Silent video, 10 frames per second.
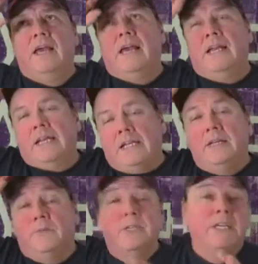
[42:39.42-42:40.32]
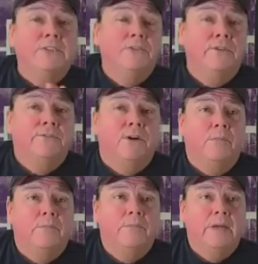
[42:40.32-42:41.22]
and and it really is a good
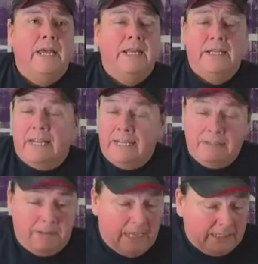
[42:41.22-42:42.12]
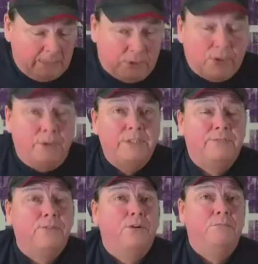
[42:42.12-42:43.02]
film. And and as I'm showing the
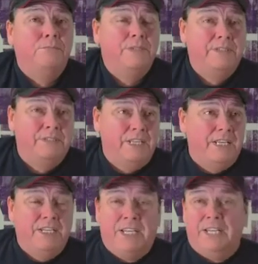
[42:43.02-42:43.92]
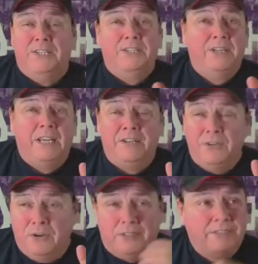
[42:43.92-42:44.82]
film in in in
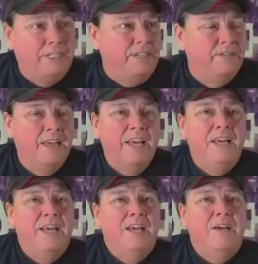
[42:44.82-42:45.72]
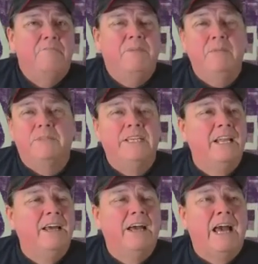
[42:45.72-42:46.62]
New York City, people
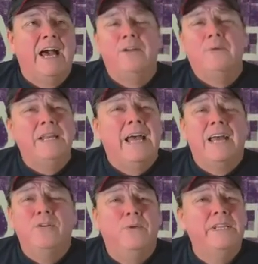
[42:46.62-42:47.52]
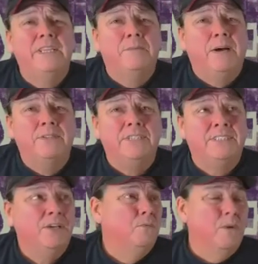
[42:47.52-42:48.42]
said, How do I not know anything about
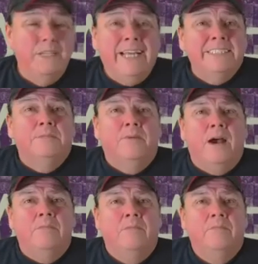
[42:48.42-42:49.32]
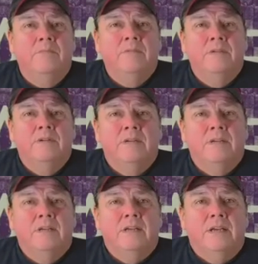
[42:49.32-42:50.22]
this? Well, and that's the problem.
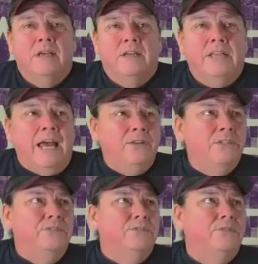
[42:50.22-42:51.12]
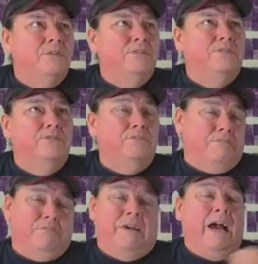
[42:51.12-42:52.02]
Not only do, do
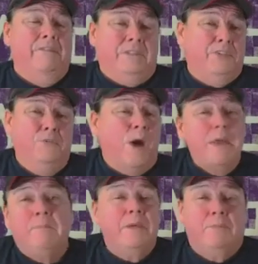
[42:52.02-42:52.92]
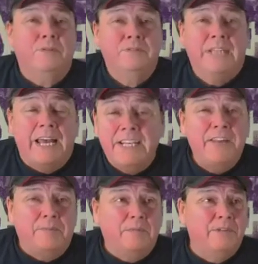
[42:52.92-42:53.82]
obviously white people, not
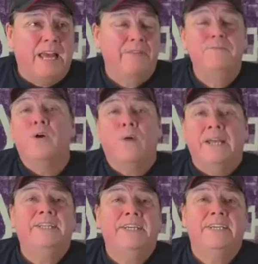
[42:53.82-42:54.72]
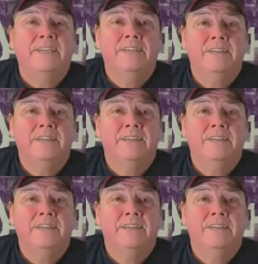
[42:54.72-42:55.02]
native people, have no idea.